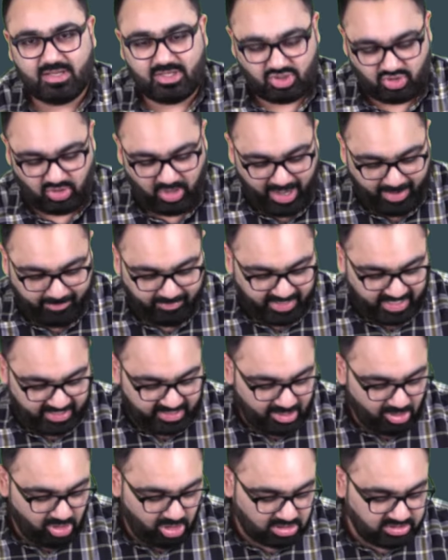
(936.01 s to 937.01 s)
So I am
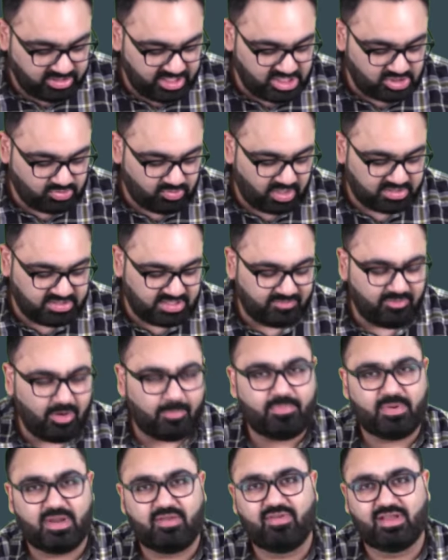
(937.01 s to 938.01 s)
taking all these questions
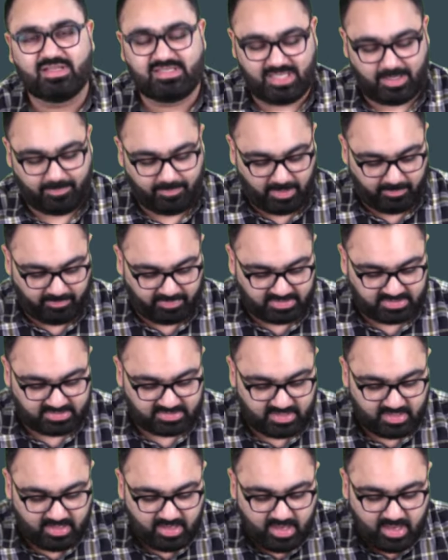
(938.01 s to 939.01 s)
from previous year papers.